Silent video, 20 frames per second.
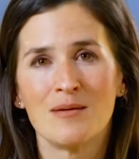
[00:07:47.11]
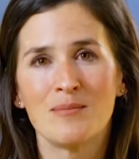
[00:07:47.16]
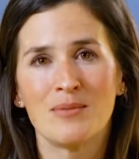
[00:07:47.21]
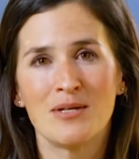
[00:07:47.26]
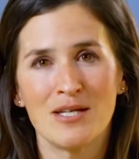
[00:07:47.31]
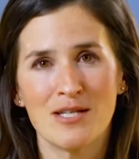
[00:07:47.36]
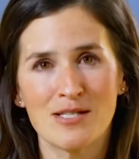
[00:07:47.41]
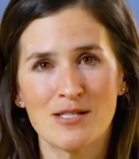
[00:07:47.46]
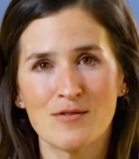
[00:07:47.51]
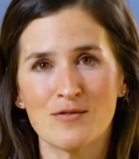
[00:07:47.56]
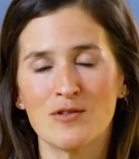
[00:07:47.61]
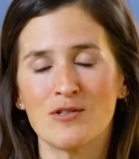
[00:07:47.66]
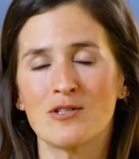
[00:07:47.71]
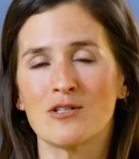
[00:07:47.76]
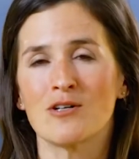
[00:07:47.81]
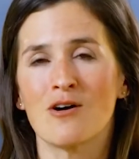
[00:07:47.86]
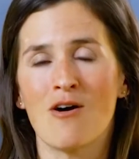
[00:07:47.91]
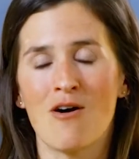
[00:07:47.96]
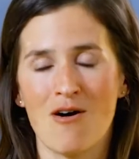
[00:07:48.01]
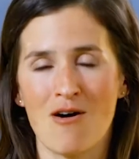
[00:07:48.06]

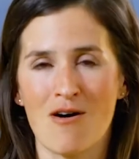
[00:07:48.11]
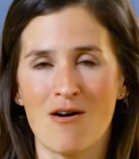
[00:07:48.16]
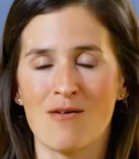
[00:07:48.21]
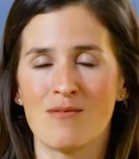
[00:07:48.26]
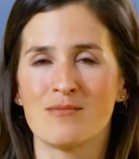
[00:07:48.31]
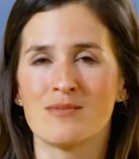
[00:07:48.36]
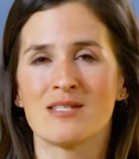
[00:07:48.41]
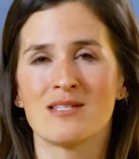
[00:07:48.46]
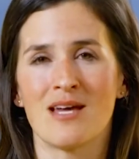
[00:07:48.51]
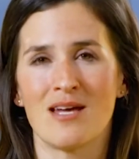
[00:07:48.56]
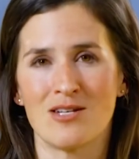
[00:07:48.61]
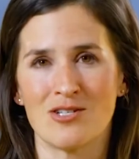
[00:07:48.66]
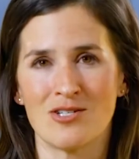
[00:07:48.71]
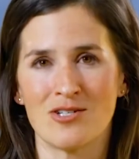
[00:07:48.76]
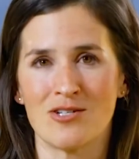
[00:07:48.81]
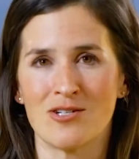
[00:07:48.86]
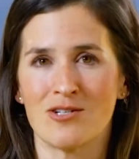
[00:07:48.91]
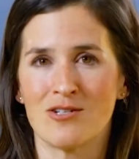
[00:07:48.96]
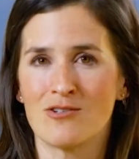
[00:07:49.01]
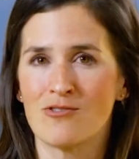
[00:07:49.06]
peaceful, calm,
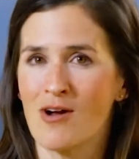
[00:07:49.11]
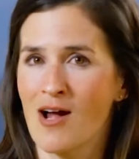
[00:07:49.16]
centered,